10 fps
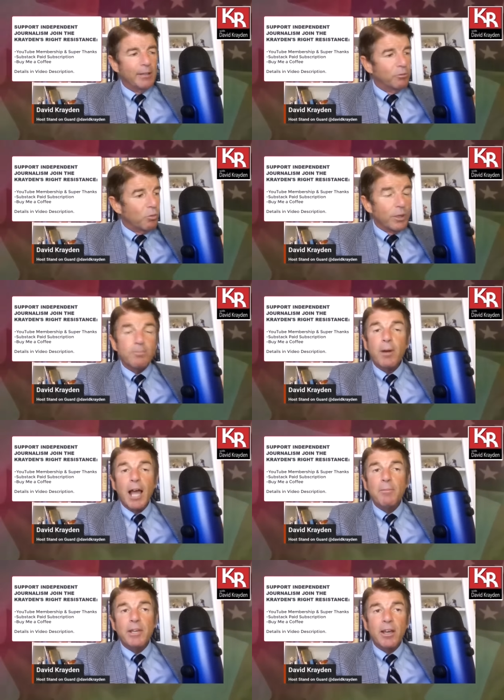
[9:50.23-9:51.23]
and
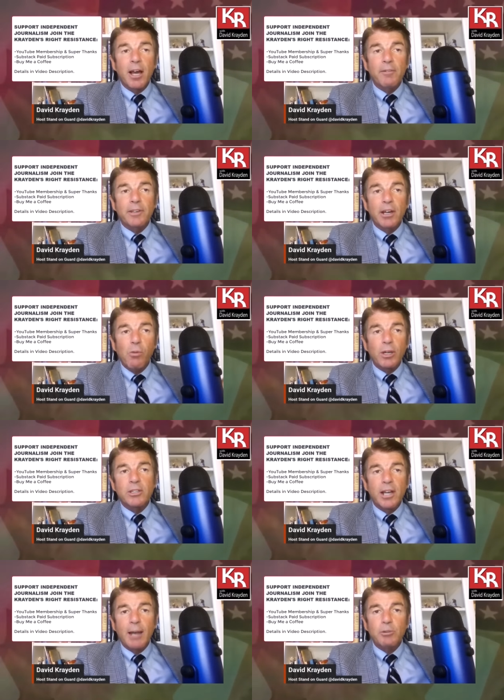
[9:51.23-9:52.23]
with Buy Me a Coffee, a
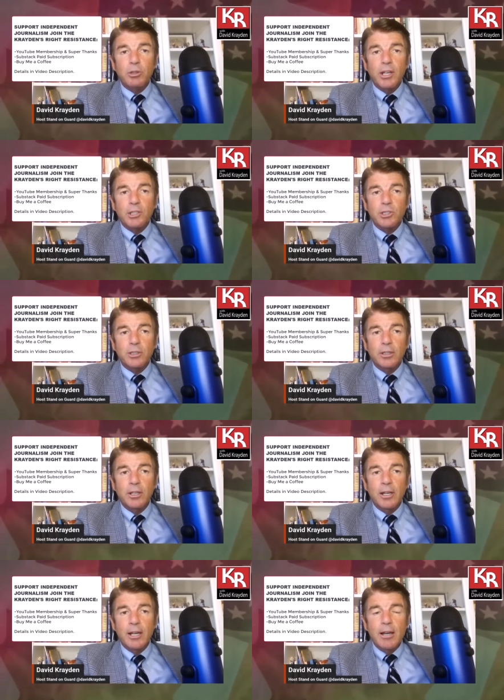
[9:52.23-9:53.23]
one-time donation.
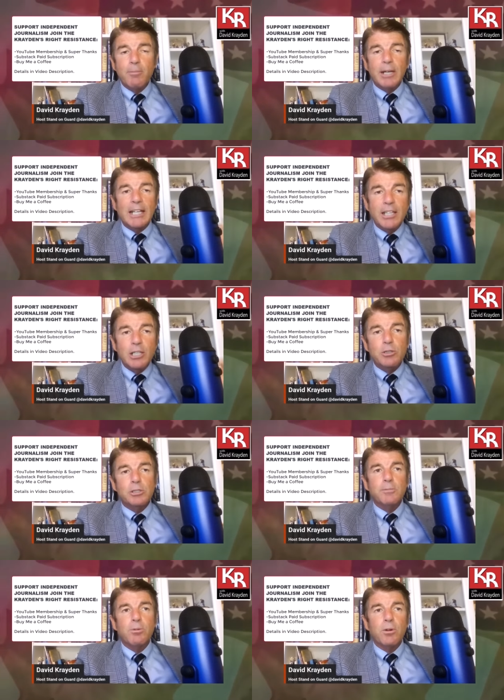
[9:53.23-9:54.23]
But I
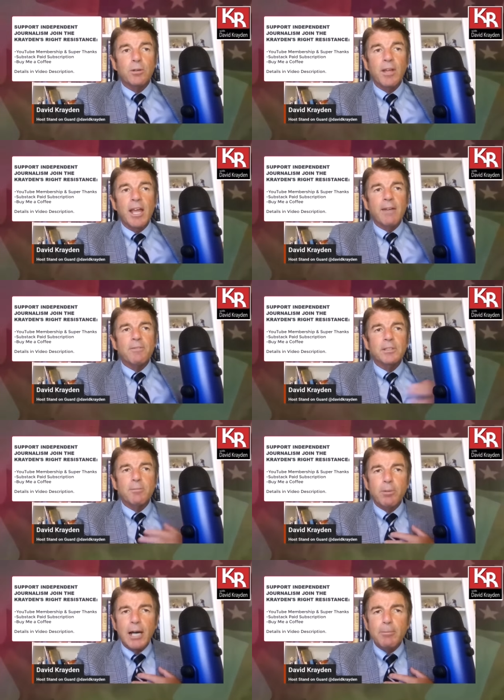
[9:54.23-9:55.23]
need your support. And
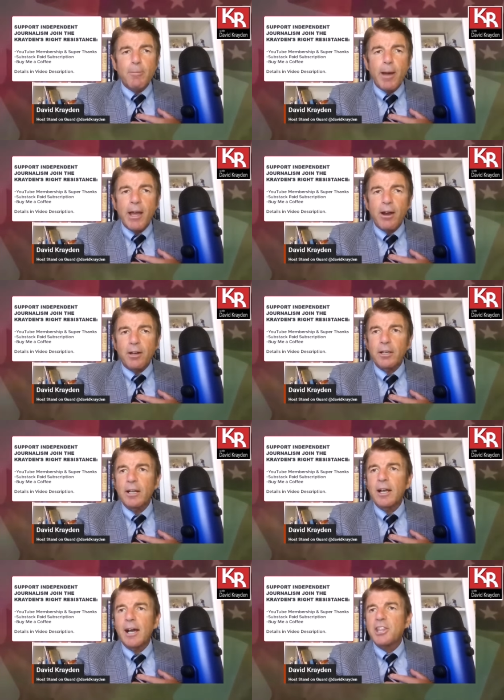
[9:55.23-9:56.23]
from the bottom of my
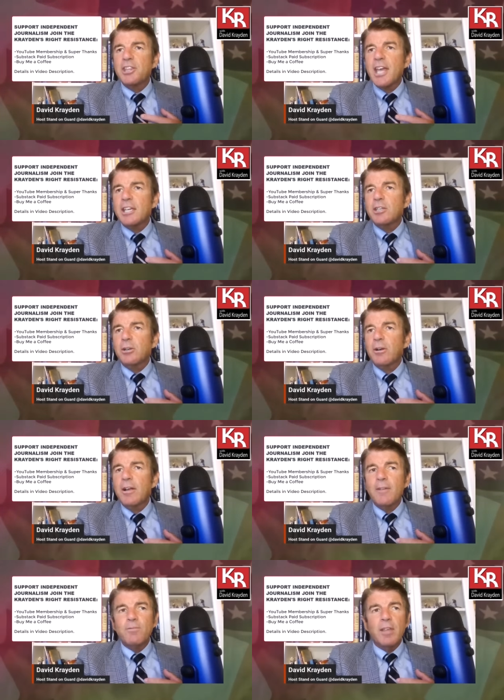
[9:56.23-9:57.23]
heart, I thank
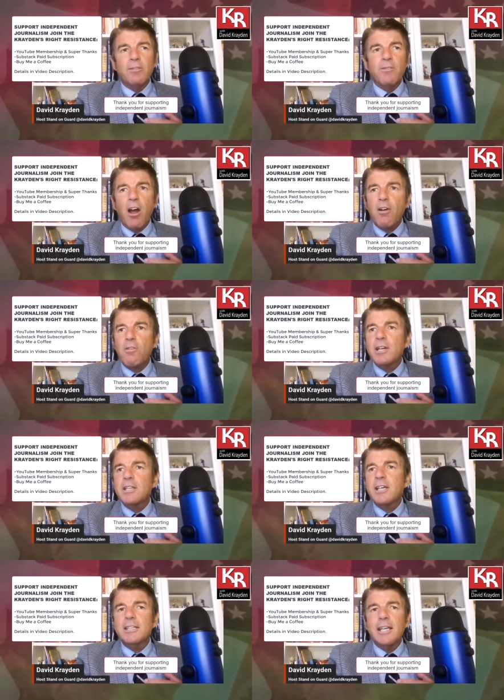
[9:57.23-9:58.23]
you. If you've
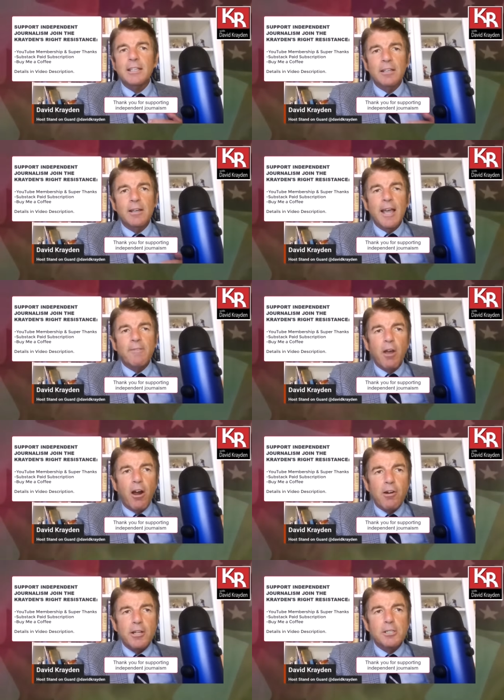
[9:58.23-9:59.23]
already done that,
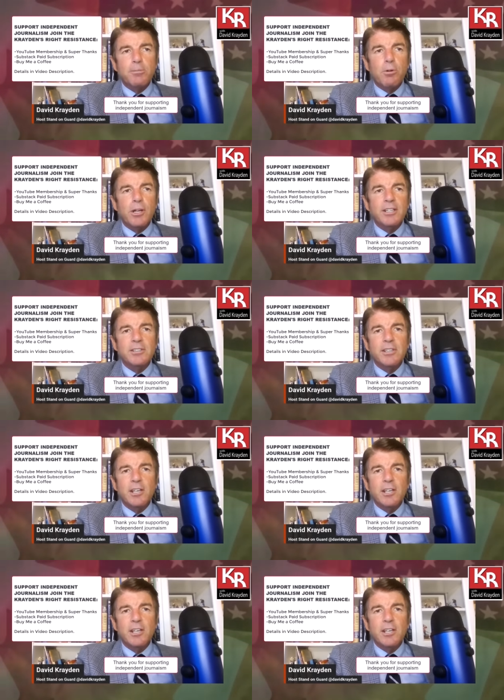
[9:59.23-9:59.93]
if you're already supporting the